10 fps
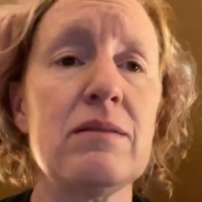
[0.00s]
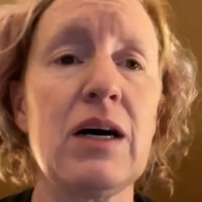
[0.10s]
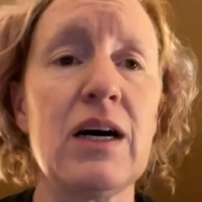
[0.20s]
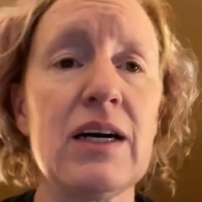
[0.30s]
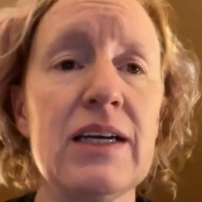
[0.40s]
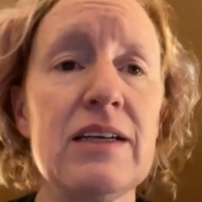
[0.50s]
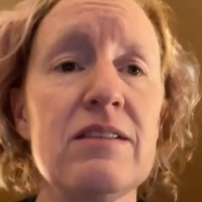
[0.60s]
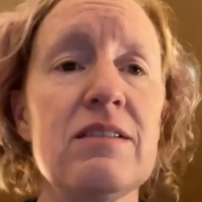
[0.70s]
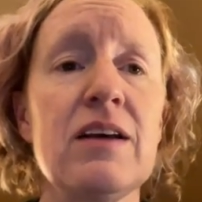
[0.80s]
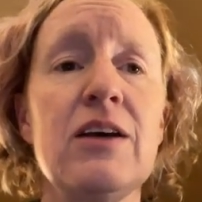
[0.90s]

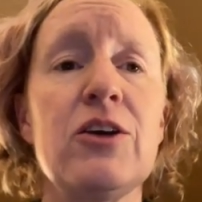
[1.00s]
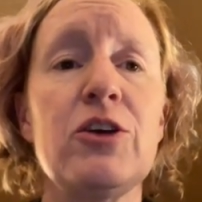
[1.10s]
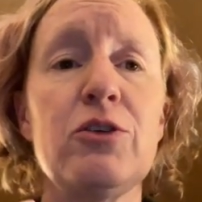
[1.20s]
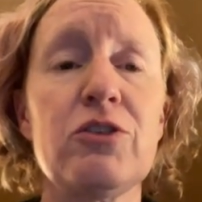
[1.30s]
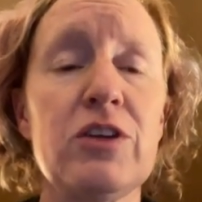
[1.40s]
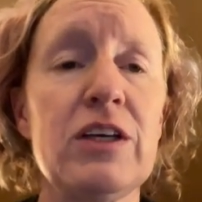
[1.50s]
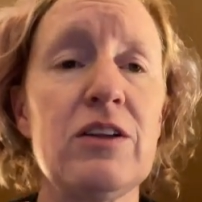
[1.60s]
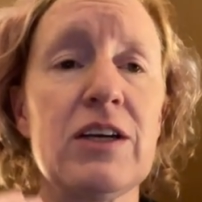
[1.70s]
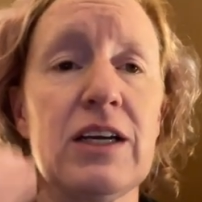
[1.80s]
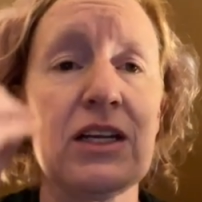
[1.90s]
Eyes, usually
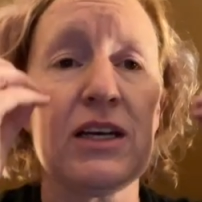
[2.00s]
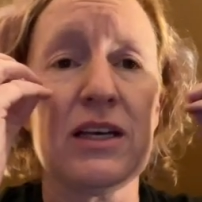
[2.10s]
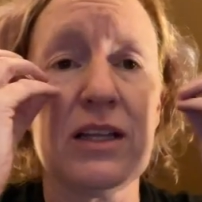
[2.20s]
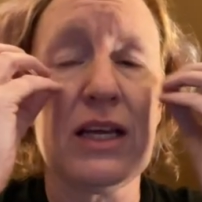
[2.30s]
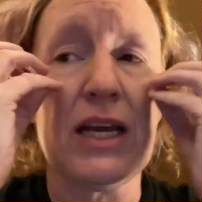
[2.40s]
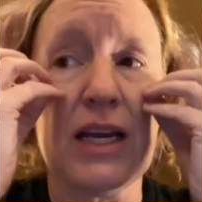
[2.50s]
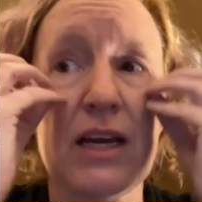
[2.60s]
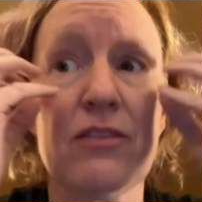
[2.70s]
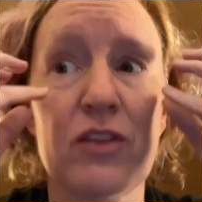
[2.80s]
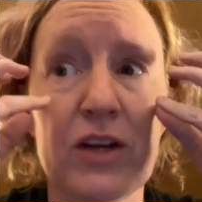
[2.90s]
looking at like
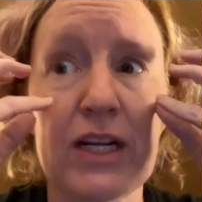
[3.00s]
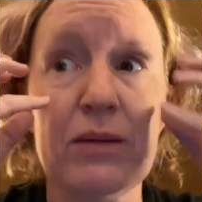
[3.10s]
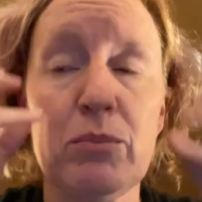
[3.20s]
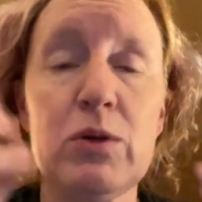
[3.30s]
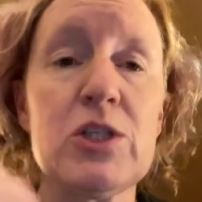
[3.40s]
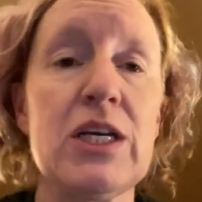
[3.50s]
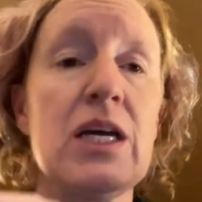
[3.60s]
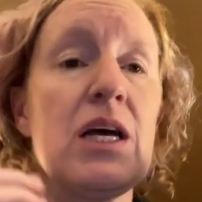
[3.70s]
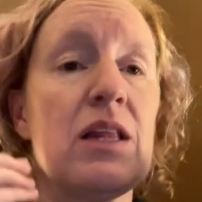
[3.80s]
if they're getting bulgy.